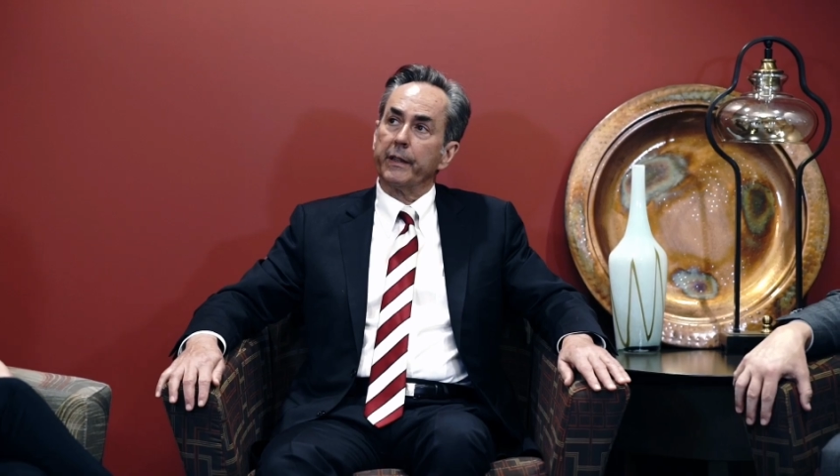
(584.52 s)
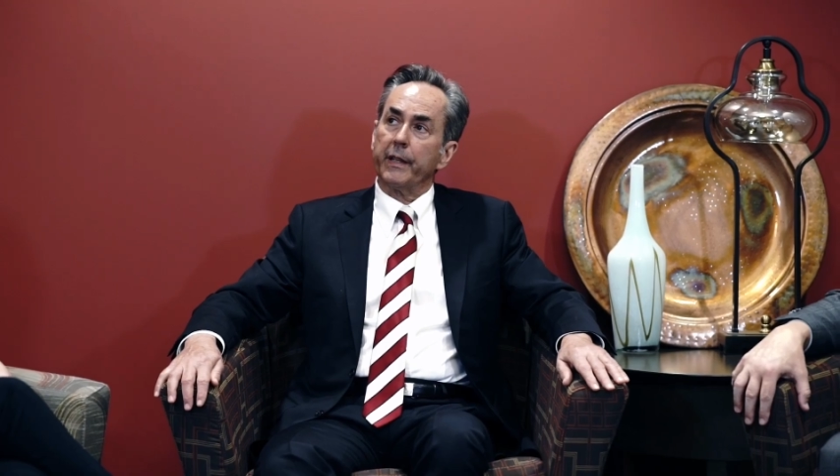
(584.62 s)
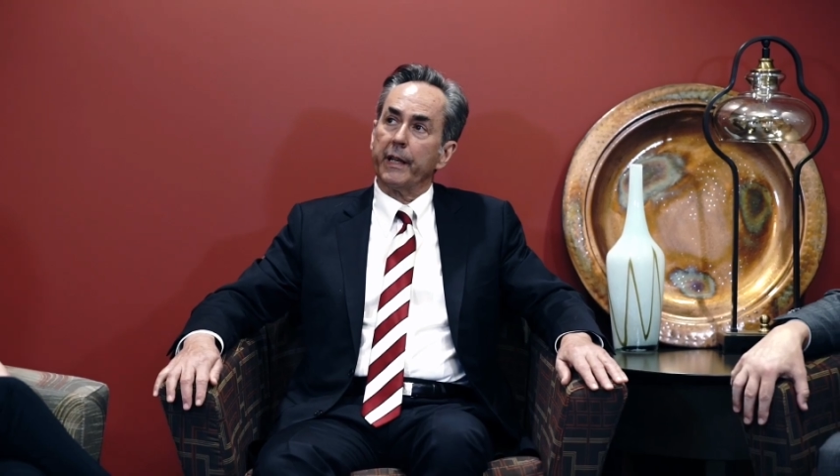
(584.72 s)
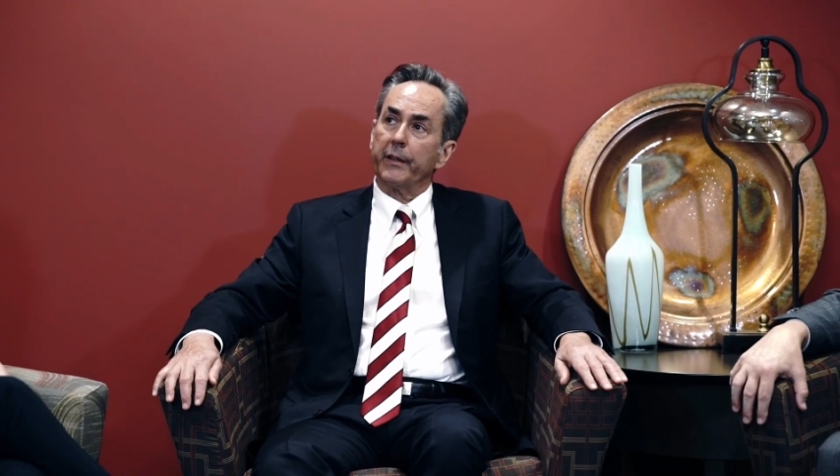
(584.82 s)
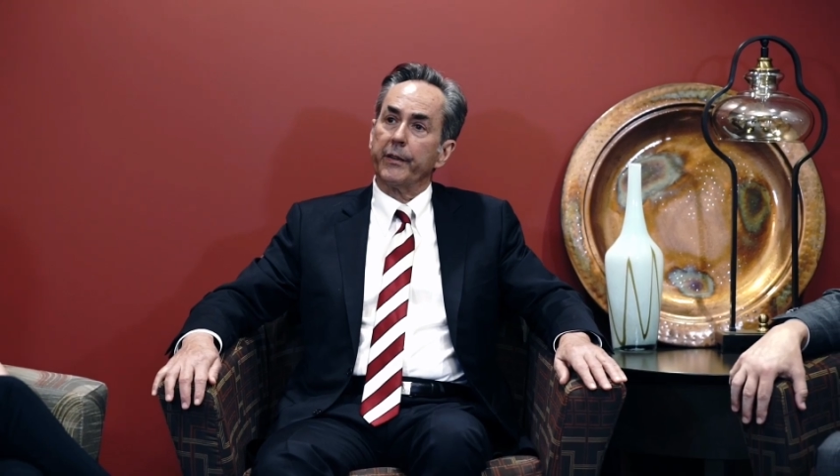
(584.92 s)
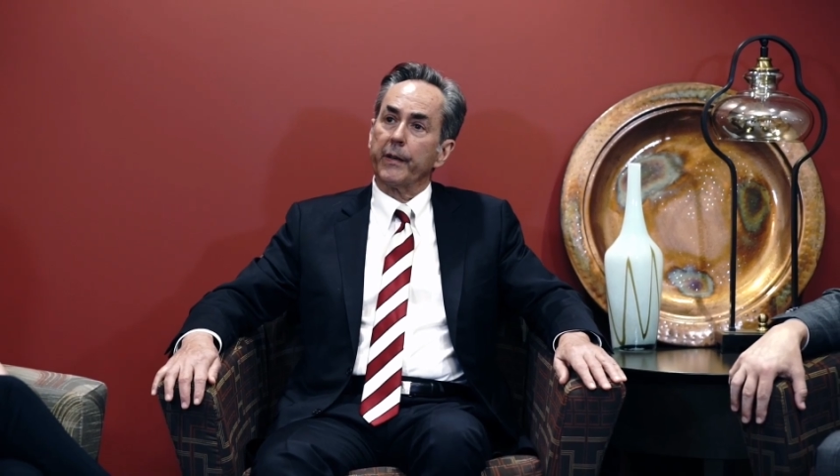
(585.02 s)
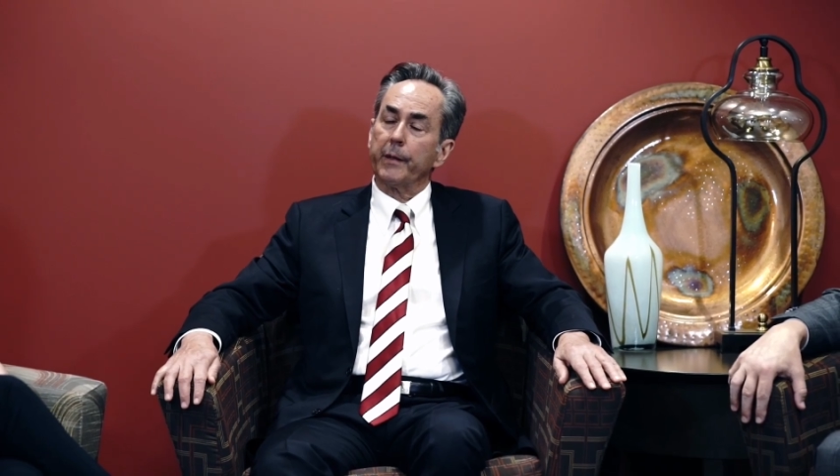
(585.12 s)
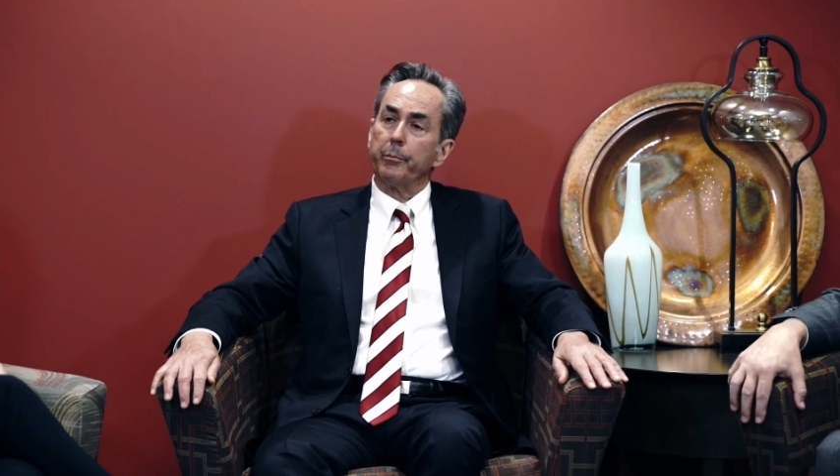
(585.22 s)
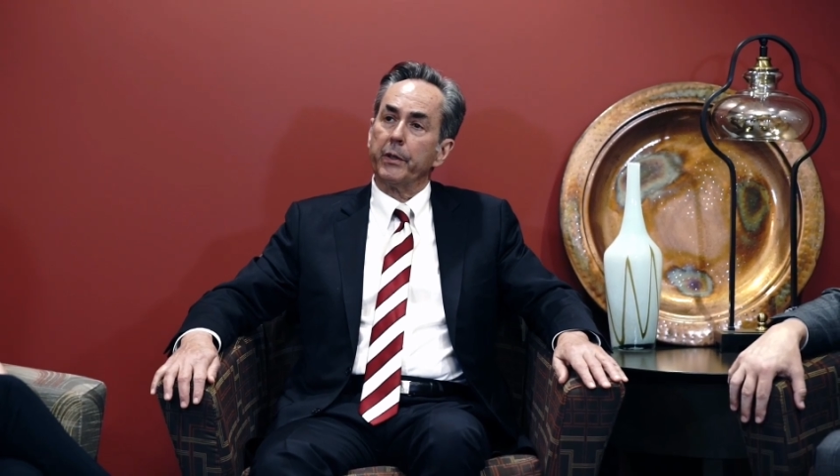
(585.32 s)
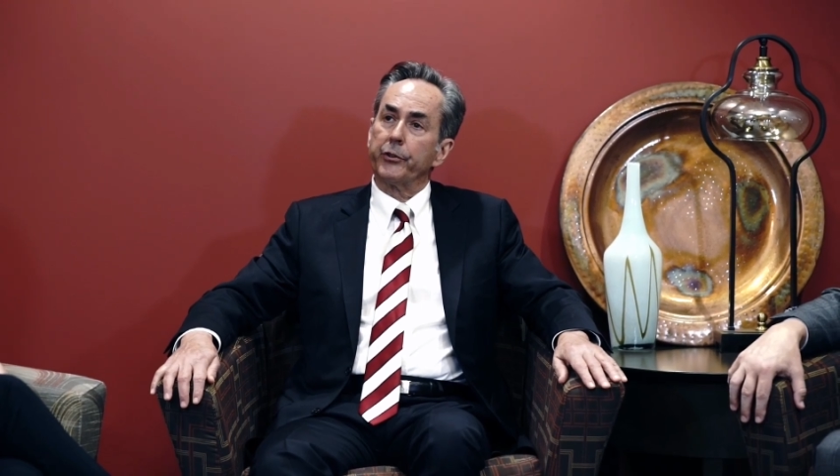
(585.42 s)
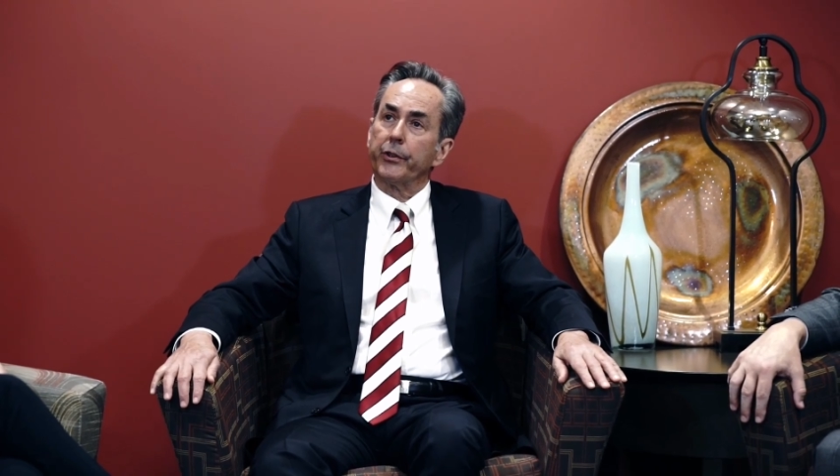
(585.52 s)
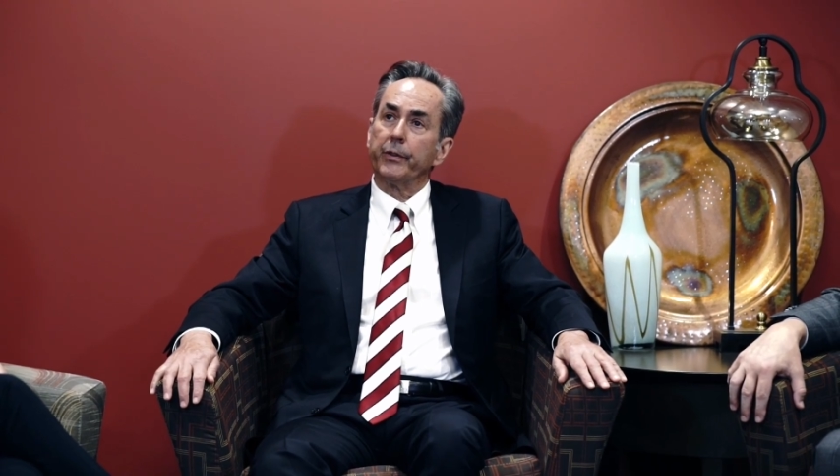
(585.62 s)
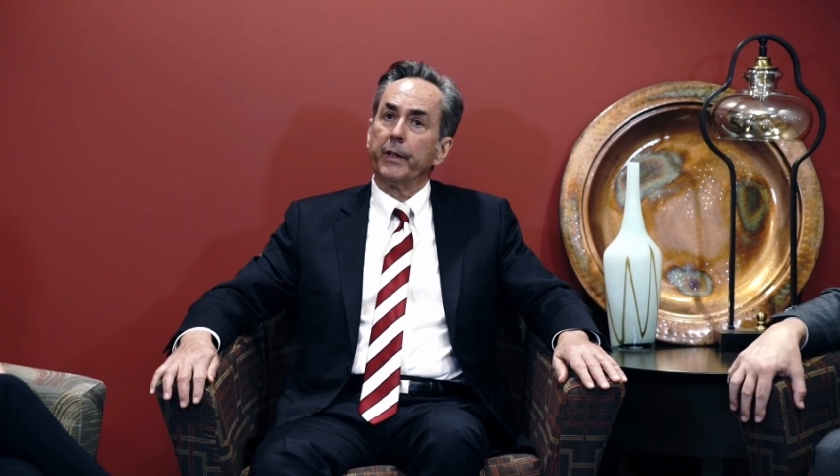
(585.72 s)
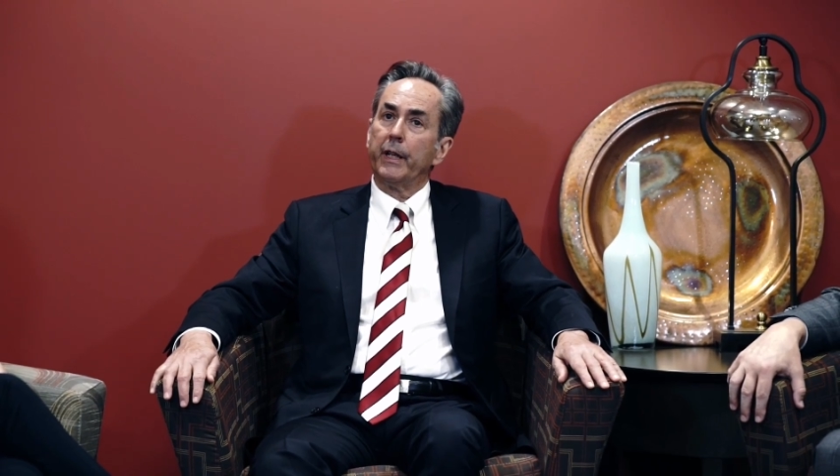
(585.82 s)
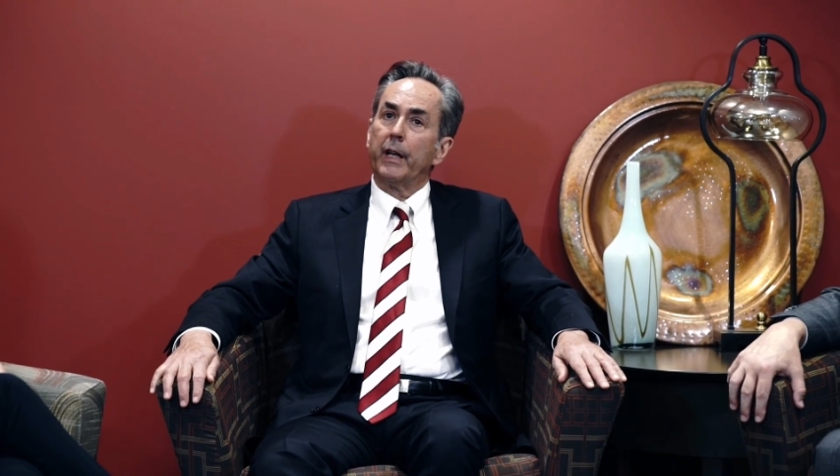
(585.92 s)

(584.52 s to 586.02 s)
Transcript: and their ambition.